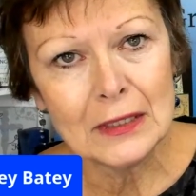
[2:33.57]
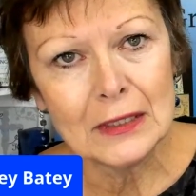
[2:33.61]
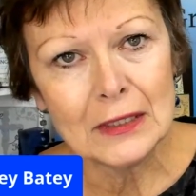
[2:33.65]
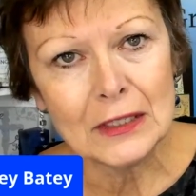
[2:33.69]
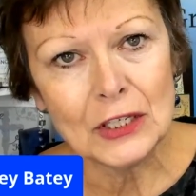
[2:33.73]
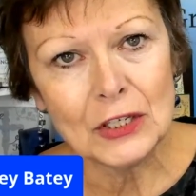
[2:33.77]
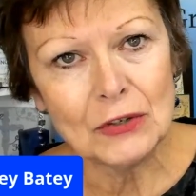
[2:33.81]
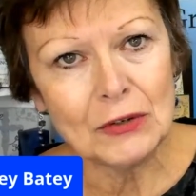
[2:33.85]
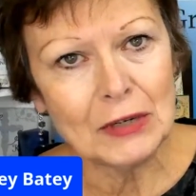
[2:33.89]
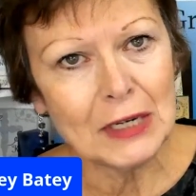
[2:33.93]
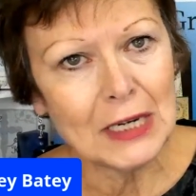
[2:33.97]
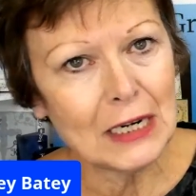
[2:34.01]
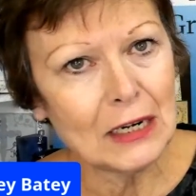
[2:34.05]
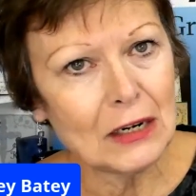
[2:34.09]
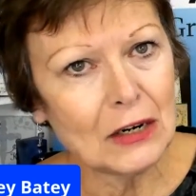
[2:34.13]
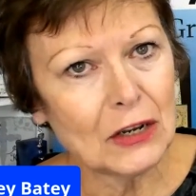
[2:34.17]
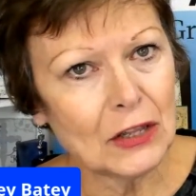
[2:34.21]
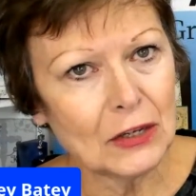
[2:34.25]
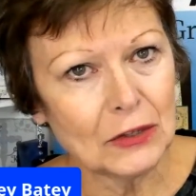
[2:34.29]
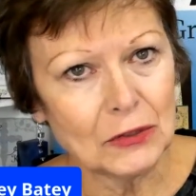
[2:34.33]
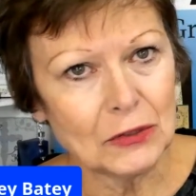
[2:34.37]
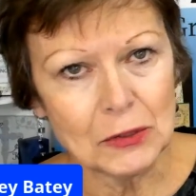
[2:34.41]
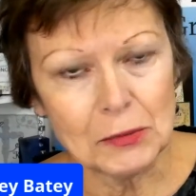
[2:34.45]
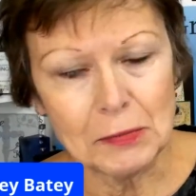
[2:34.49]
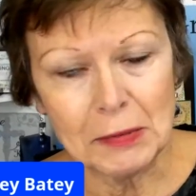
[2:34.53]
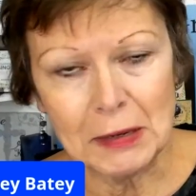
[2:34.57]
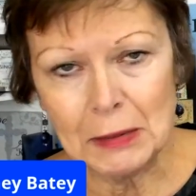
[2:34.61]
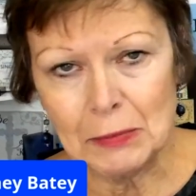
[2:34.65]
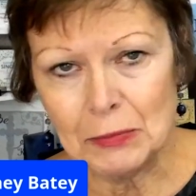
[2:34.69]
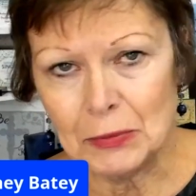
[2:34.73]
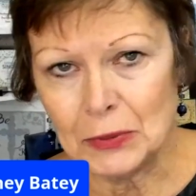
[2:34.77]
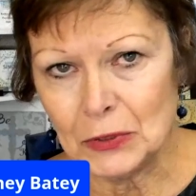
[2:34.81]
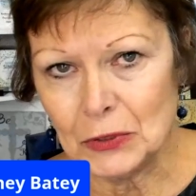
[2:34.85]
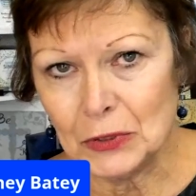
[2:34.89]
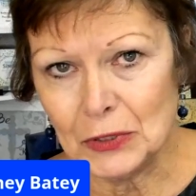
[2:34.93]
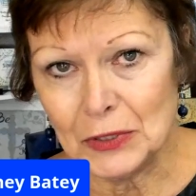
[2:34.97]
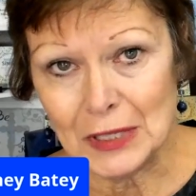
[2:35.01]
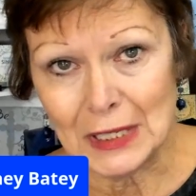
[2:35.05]
You need those
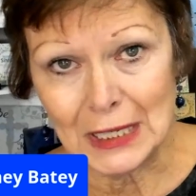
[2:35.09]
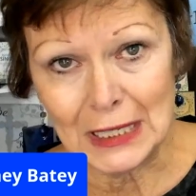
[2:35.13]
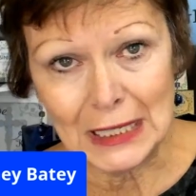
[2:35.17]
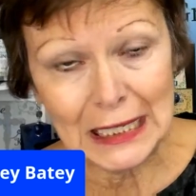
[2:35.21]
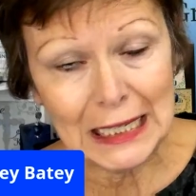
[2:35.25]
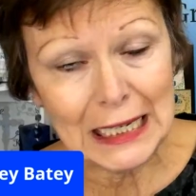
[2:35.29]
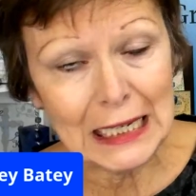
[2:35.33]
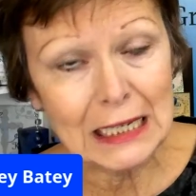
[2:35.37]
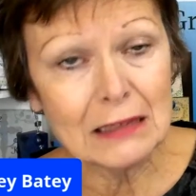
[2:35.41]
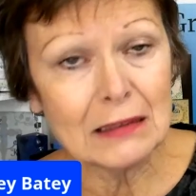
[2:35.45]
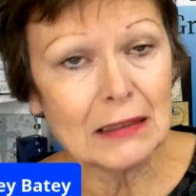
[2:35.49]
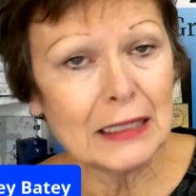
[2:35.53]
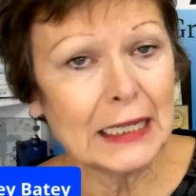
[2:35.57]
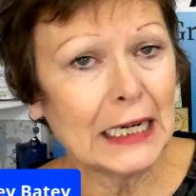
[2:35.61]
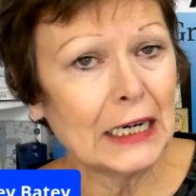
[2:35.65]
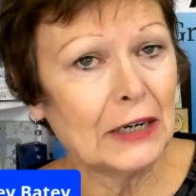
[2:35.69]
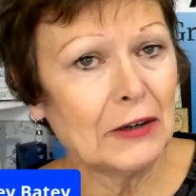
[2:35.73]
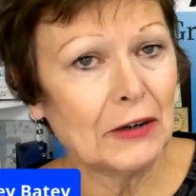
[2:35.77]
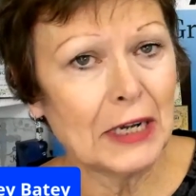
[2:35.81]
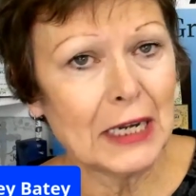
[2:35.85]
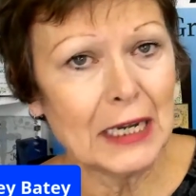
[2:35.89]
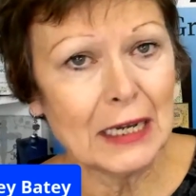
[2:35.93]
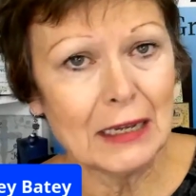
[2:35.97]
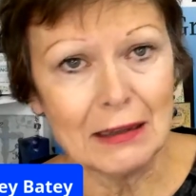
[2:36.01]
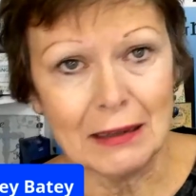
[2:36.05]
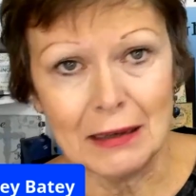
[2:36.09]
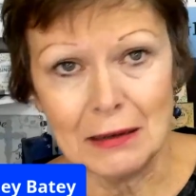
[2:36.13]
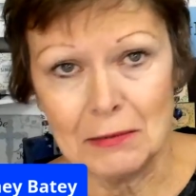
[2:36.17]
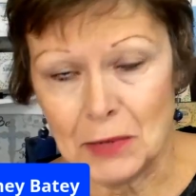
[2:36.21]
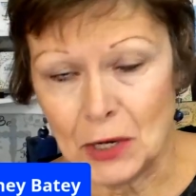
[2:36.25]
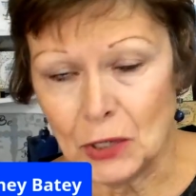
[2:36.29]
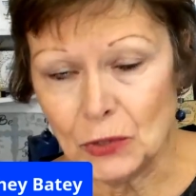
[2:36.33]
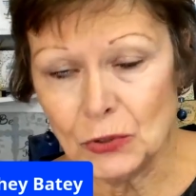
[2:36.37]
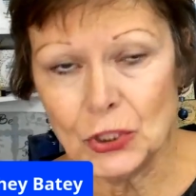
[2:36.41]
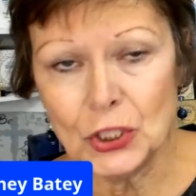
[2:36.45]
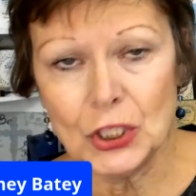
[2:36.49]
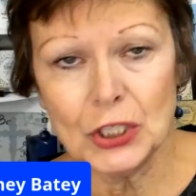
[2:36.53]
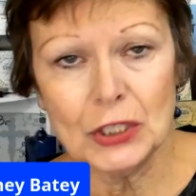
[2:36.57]
people in the legal area, the
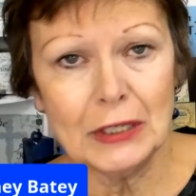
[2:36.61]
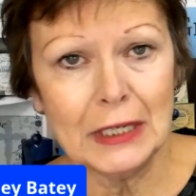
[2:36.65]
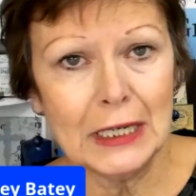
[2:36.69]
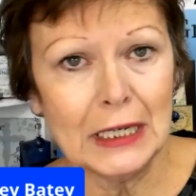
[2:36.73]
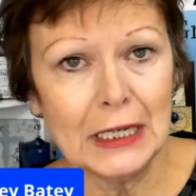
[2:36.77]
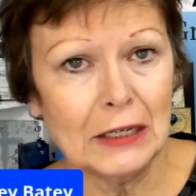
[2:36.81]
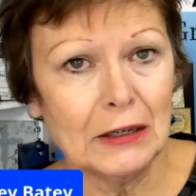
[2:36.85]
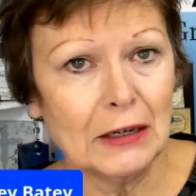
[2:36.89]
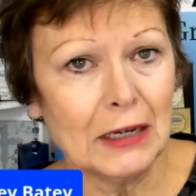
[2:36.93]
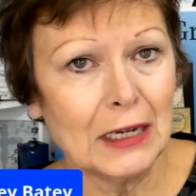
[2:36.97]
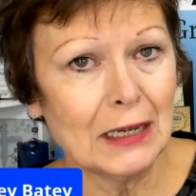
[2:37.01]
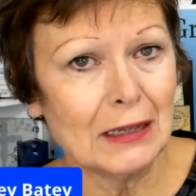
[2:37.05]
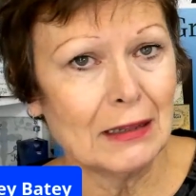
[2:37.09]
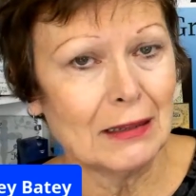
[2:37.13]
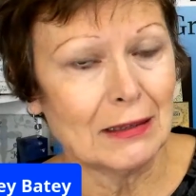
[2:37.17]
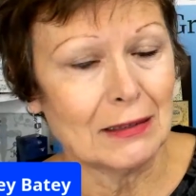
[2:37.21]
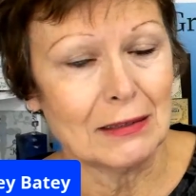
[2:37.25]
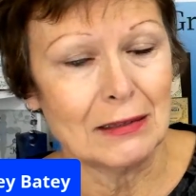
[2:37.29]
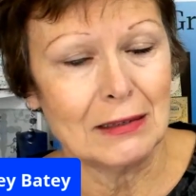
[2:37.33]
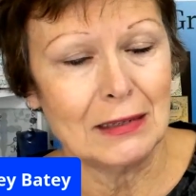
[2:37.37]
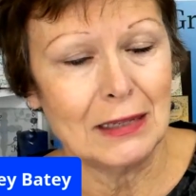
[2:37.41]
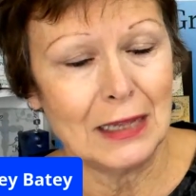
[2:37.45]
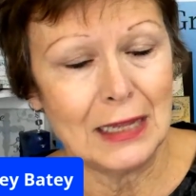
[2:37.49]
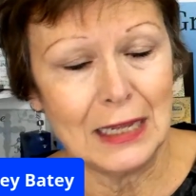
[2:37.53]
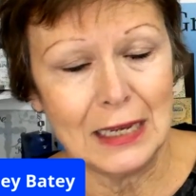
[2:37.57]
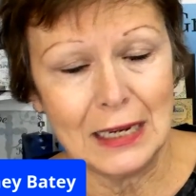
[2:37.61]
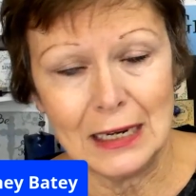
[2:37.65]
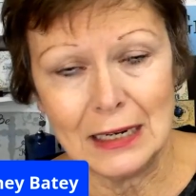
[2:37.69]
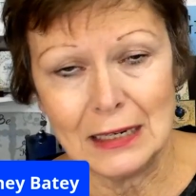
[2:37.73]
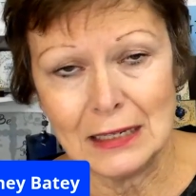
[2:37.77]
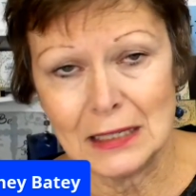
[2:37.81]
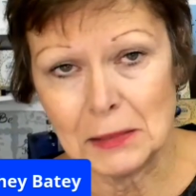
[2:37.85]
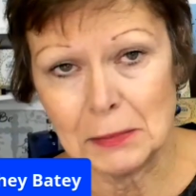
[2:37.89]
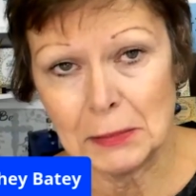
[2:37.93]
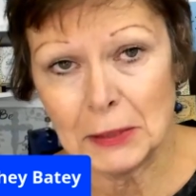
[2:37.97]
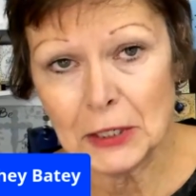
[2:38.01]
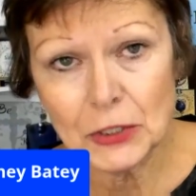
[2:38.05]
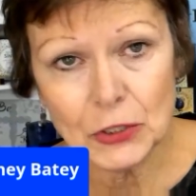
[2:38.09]
emotional area, the, the
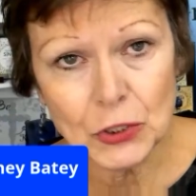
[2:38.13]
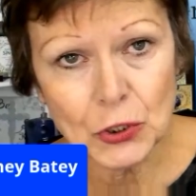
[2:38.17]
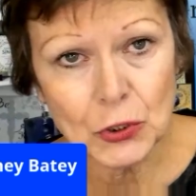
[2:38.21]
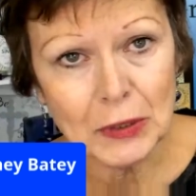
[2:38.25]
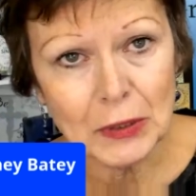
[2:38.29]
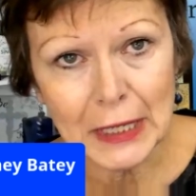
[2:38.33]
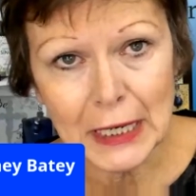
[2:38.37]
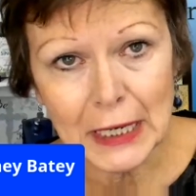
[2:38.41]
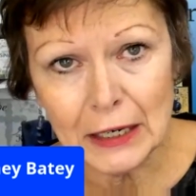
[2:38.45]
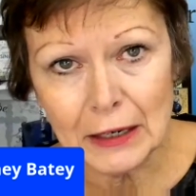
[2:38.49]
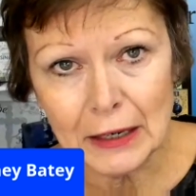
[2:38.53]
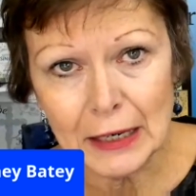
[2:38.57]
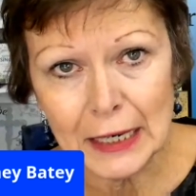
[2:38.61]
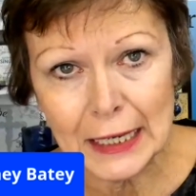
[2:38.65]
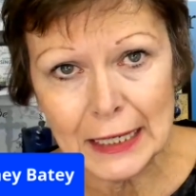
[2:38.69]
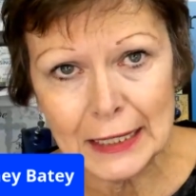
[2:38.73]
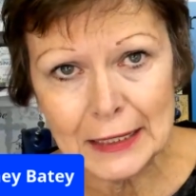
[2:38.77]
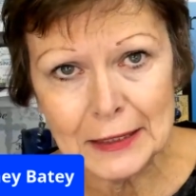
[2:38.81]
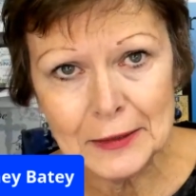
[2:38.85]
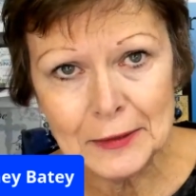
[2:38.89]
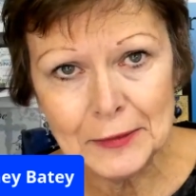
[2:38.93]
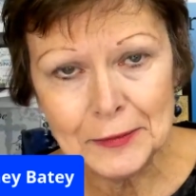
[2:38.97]
spiritual area.